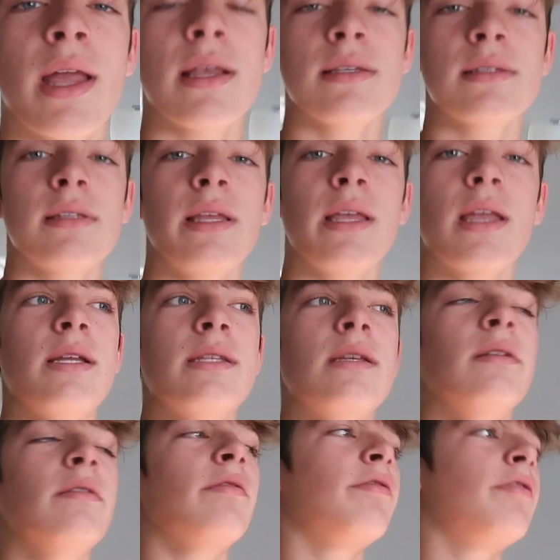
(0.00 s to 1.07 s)
guess like I
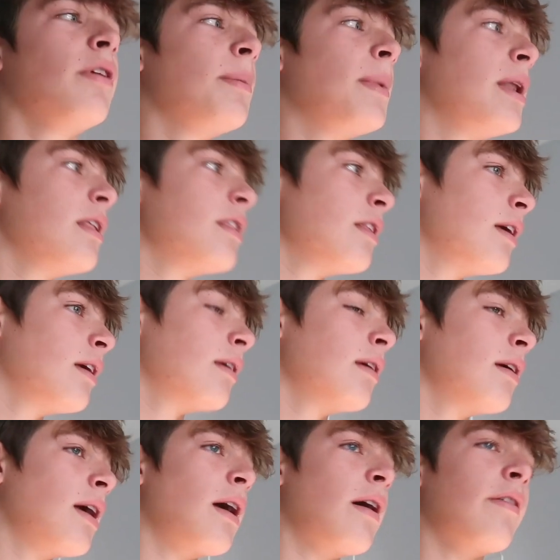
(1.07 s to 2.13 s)
didn't film anything
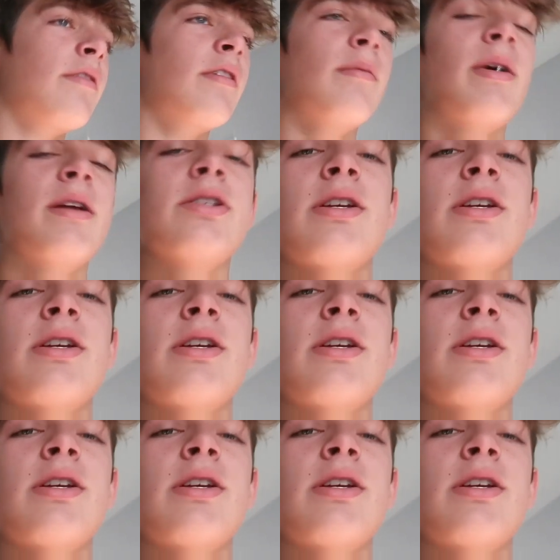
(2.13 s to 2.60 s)
after my